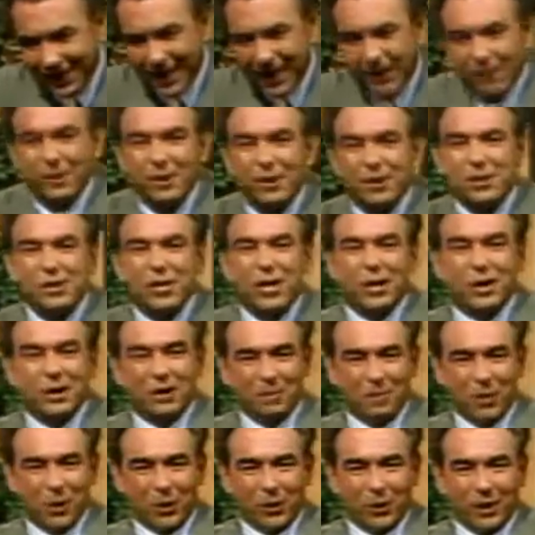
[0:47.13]
of the
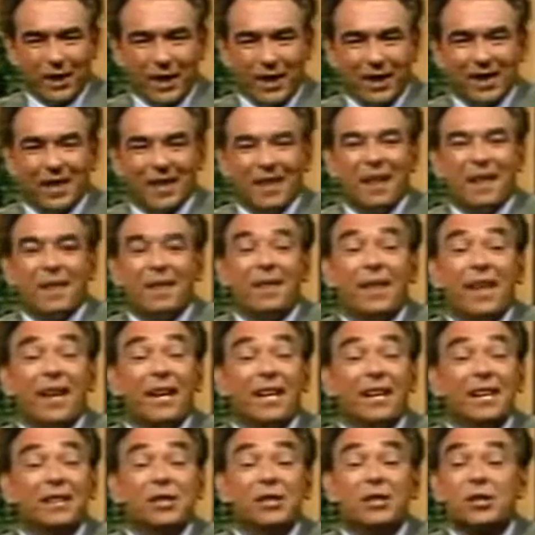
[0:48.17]
ceremony,
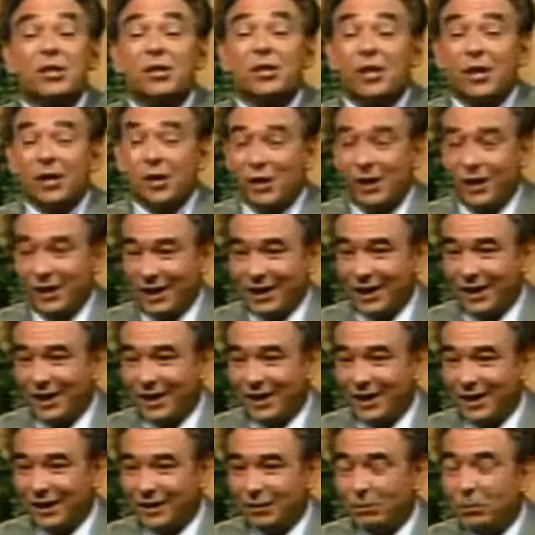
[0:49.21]
they inserted
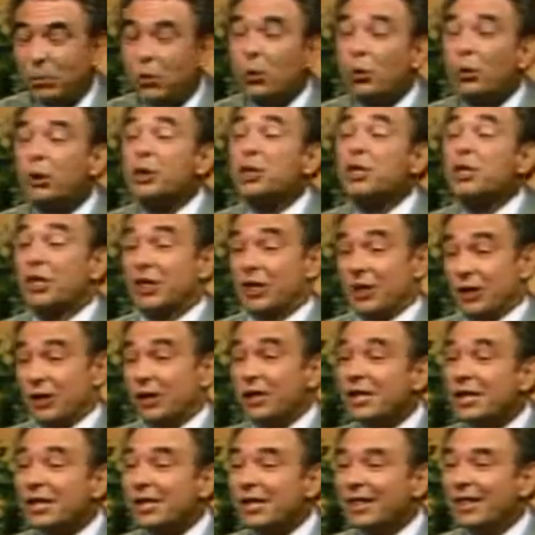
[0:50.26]

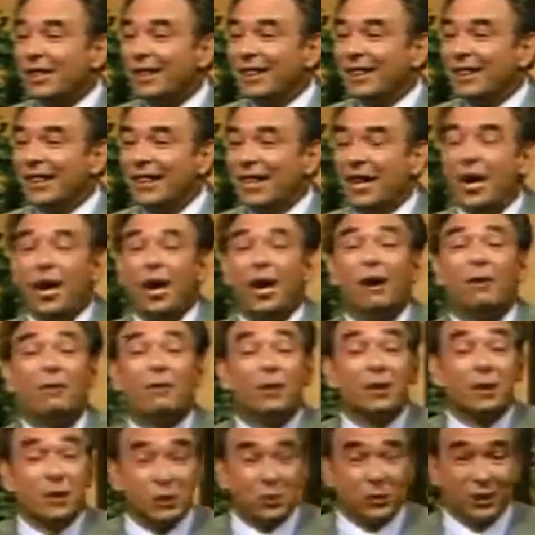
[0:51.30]
portions of
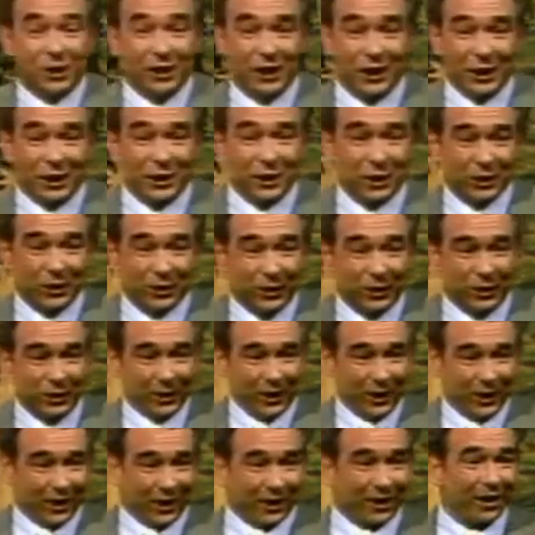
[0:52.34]
the traditional
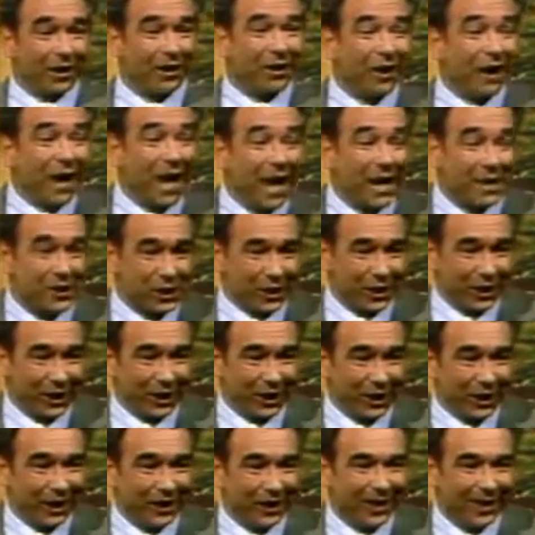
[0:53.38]

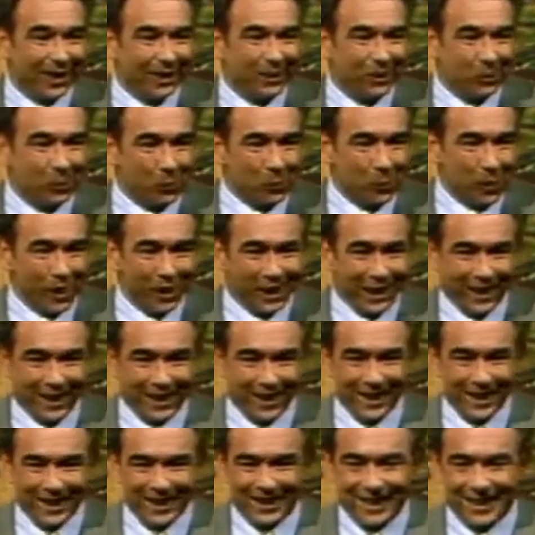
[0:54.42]
classic
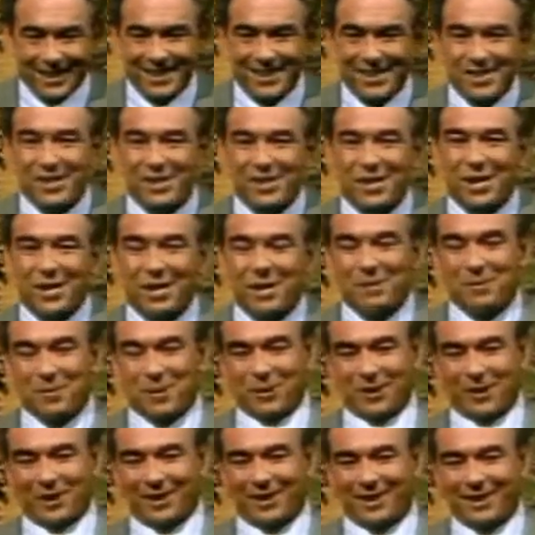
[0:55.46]
wedding
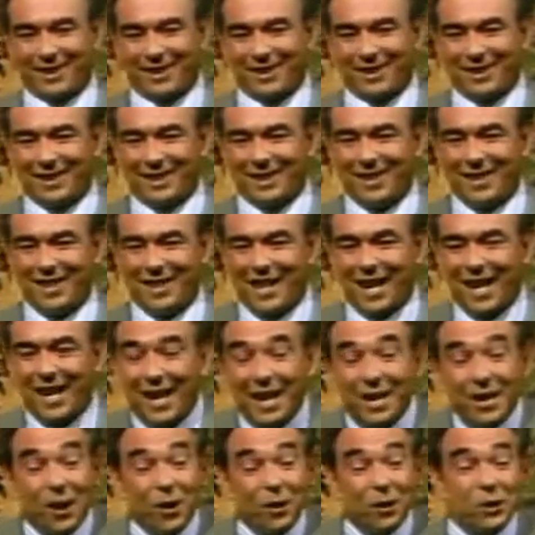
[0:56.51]
ceremony. And
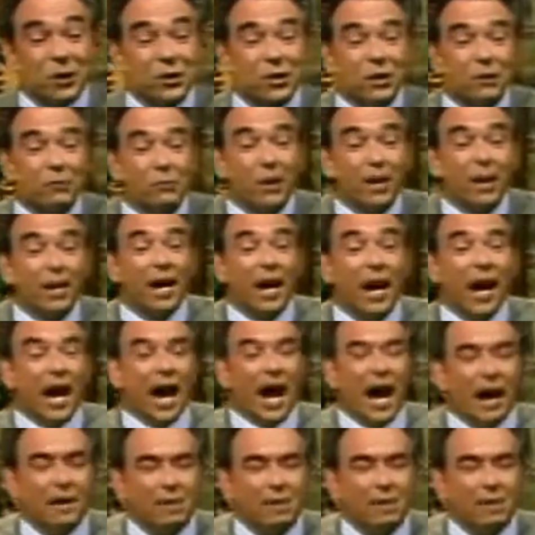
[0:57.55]
I noticed that when I